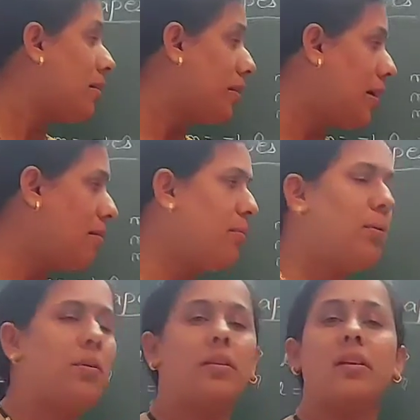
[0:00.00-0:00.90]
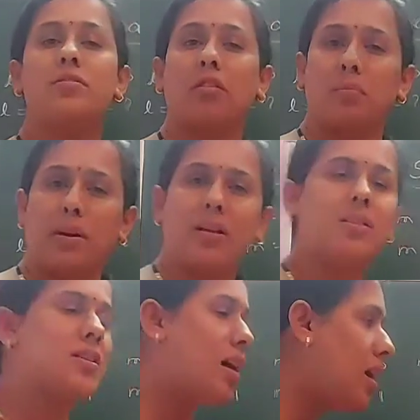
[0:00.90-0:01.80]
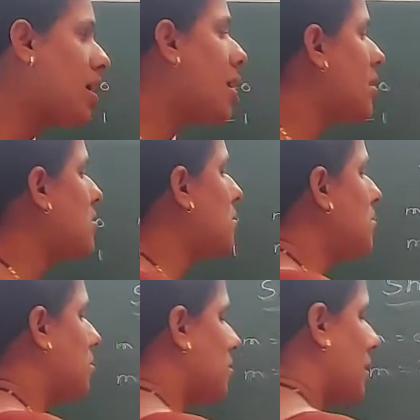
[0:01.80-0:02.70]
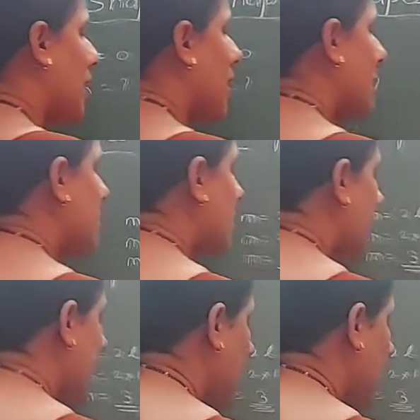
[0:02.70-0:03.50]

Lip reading: Therefore, these orbitals are also known as